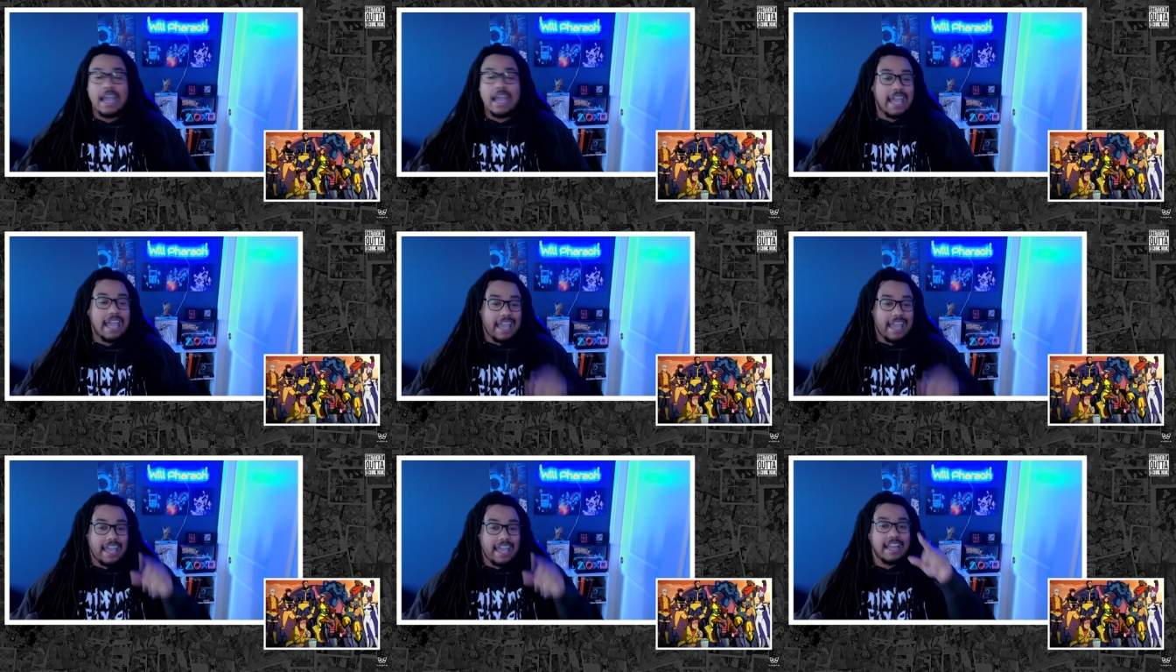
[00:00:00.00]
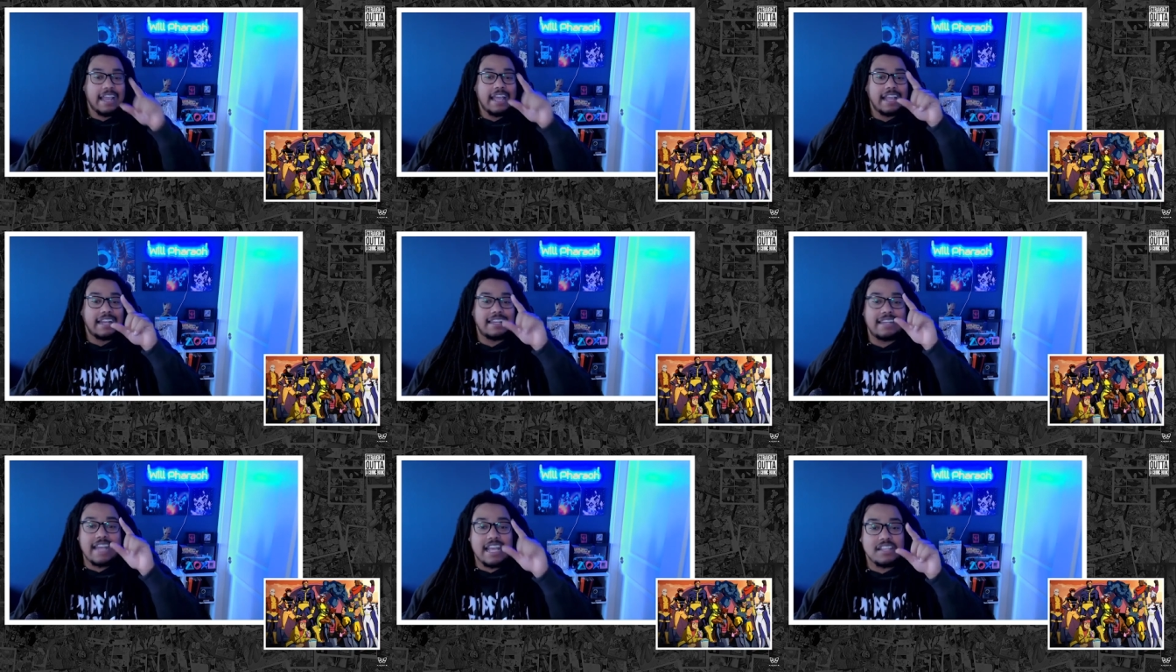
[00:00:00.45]
And
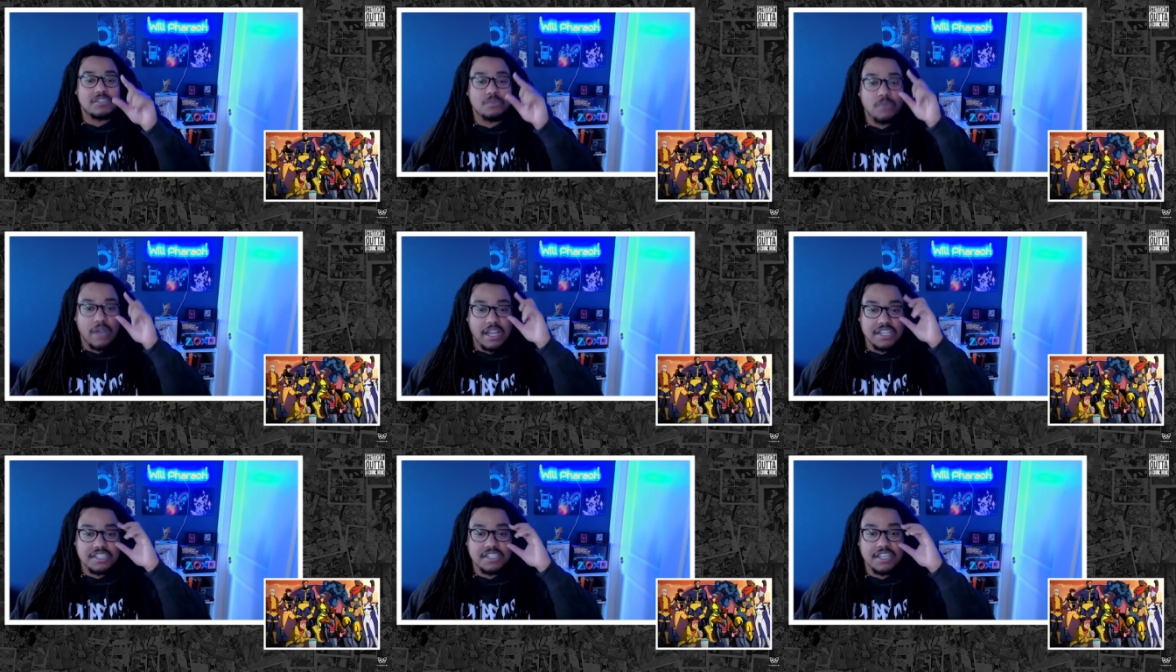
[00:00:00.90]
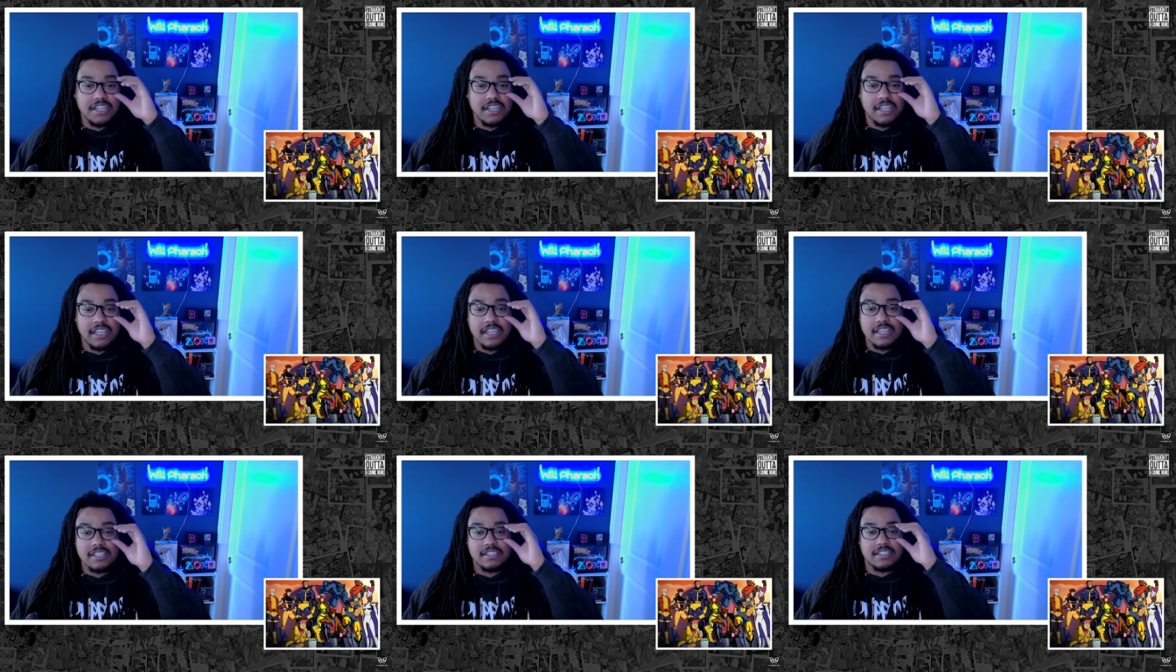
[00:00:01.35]
that's why she
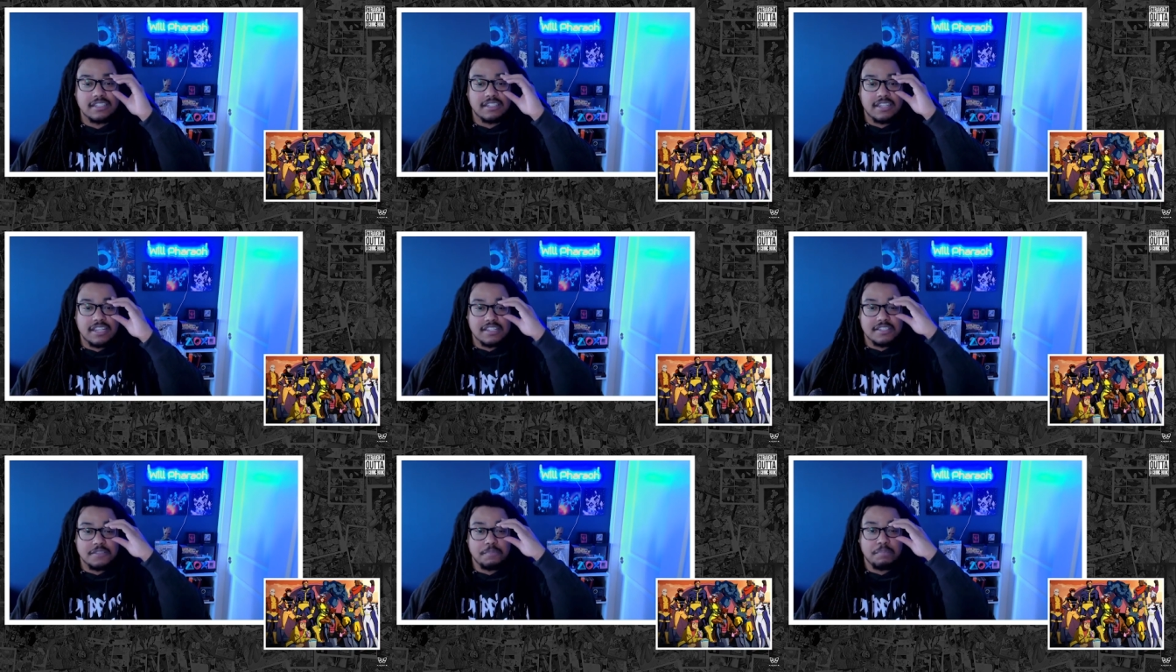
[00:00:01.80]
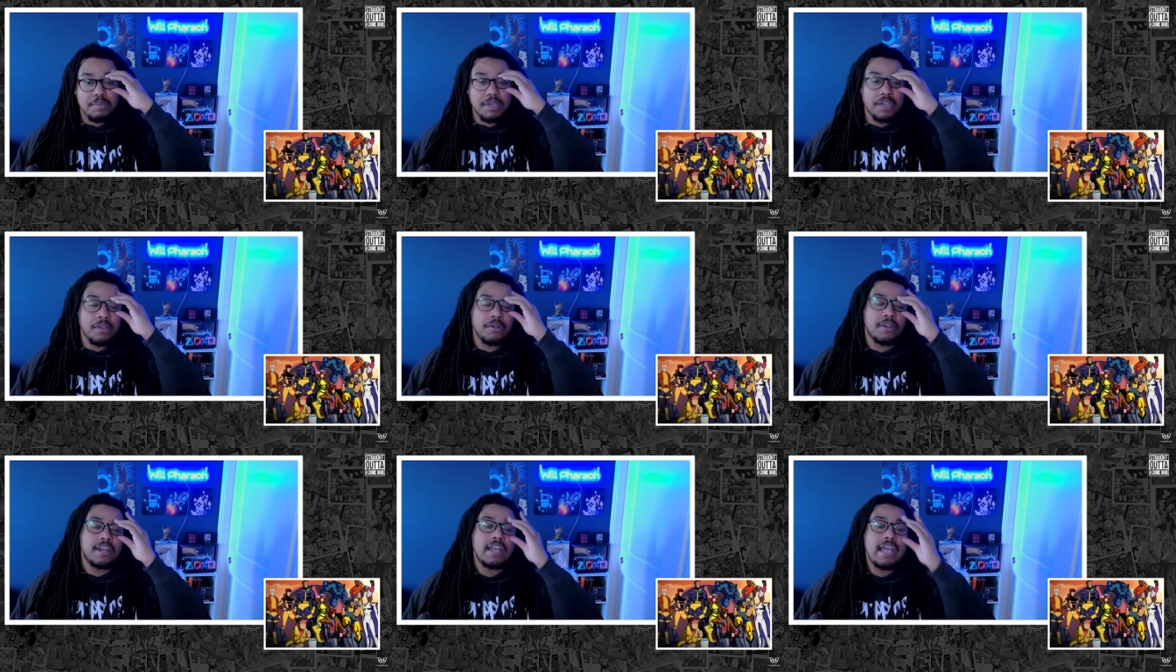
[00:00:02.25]
is
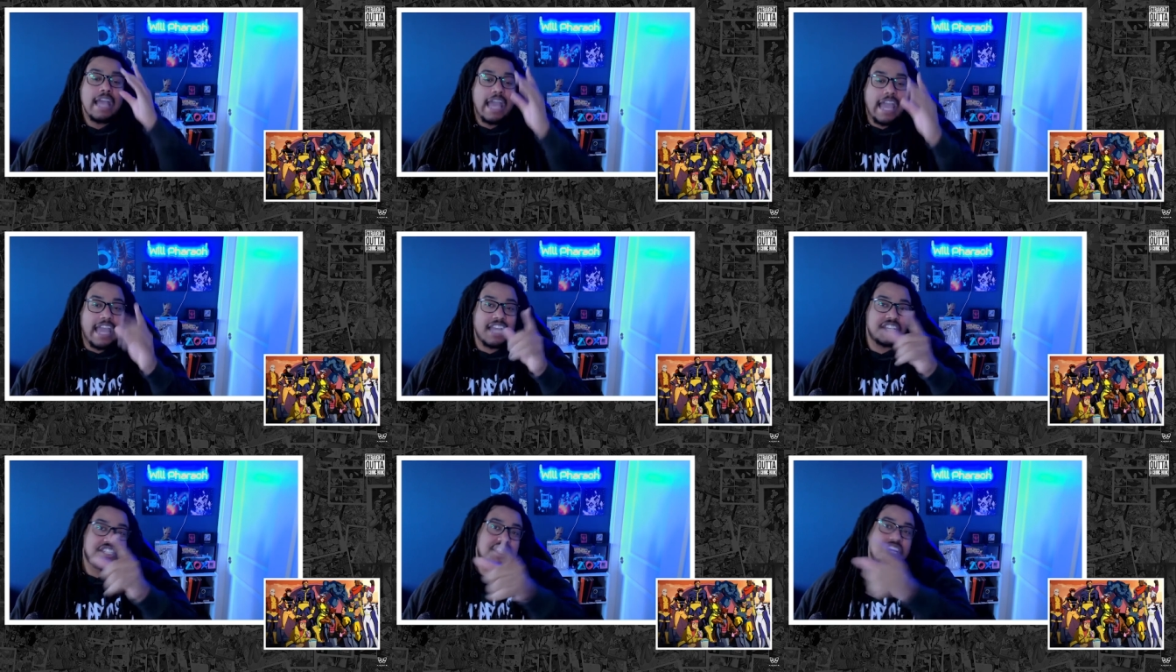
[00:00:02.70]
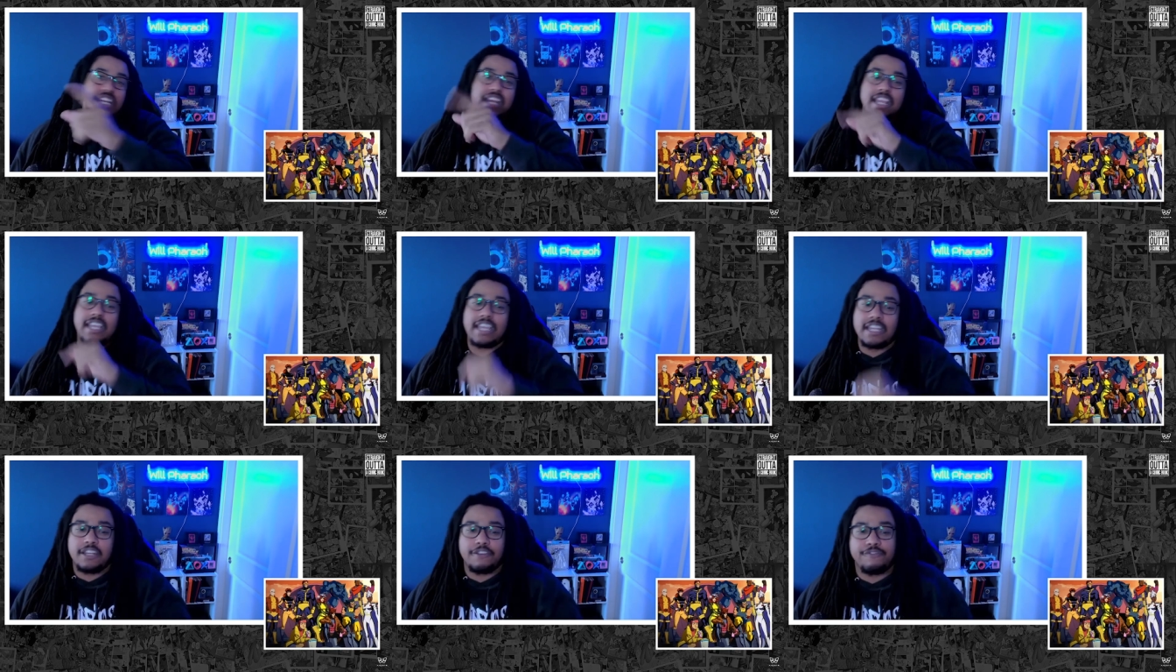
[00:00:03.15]
disappearing, and she
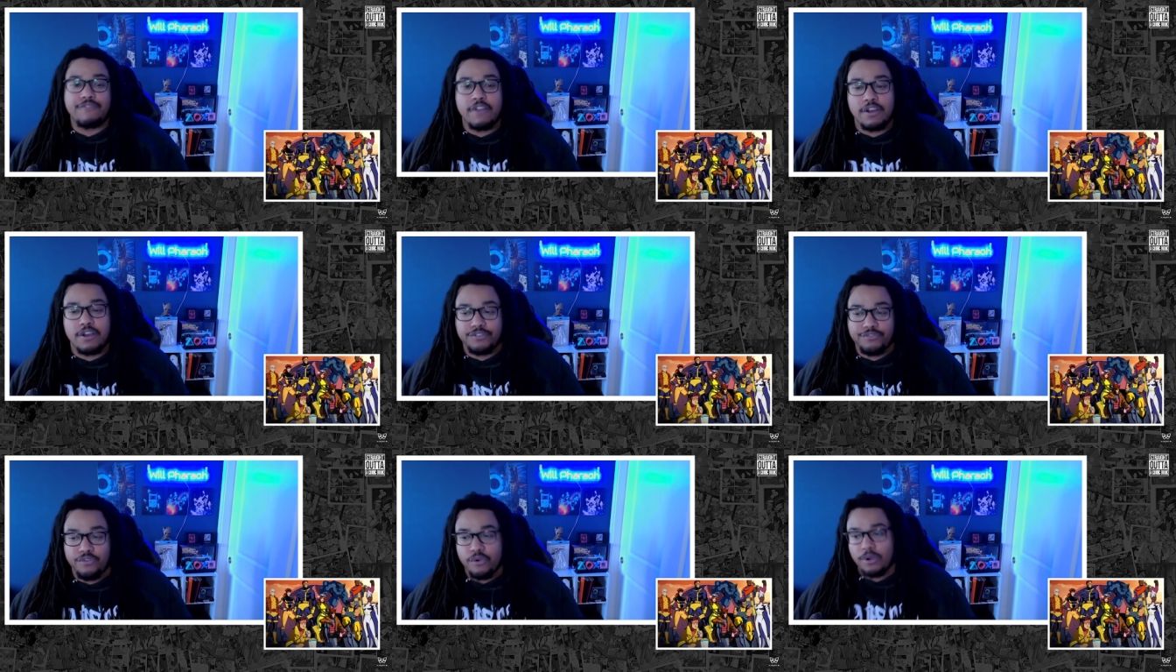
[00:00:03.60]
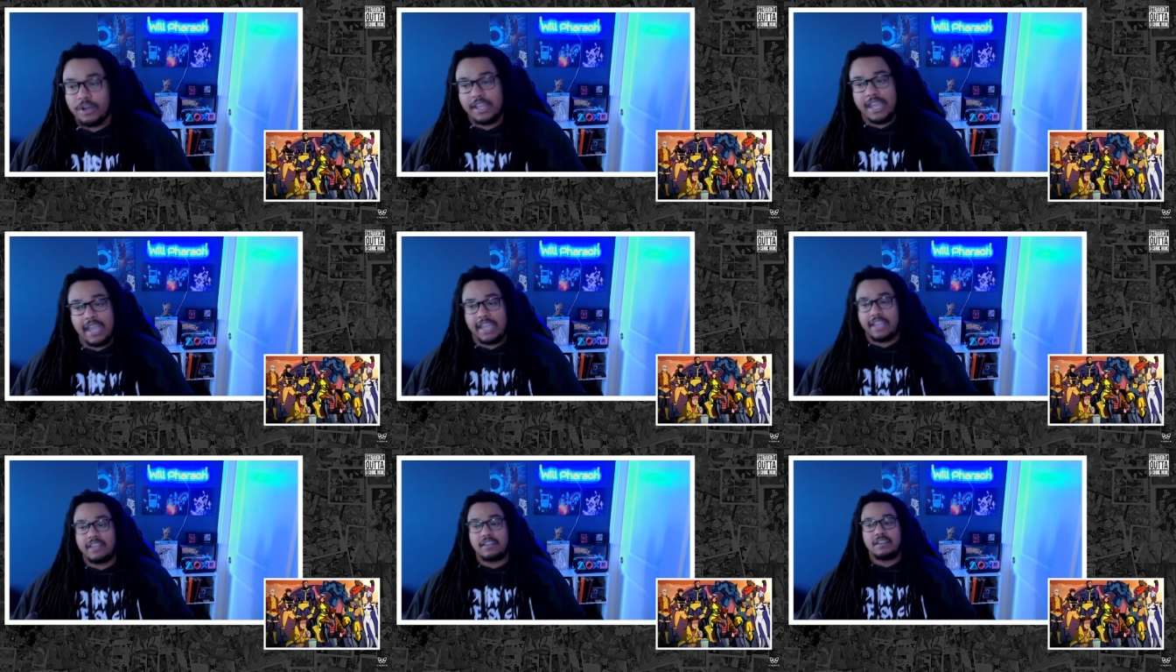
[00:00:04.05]
didn't get the first
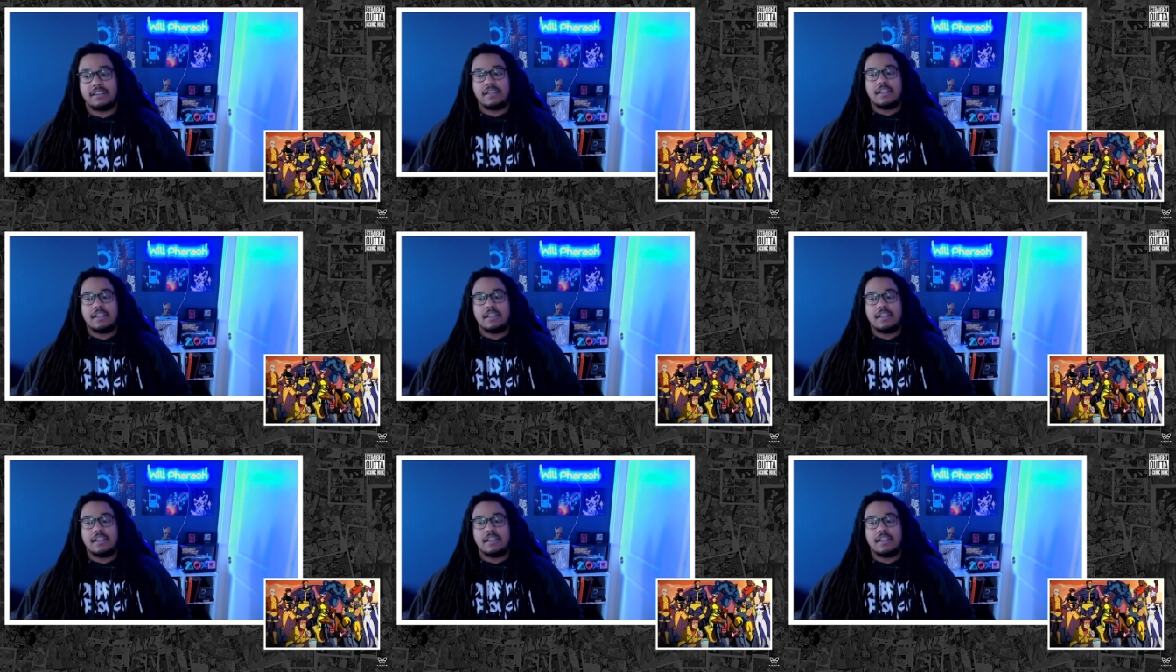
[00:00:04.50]
48.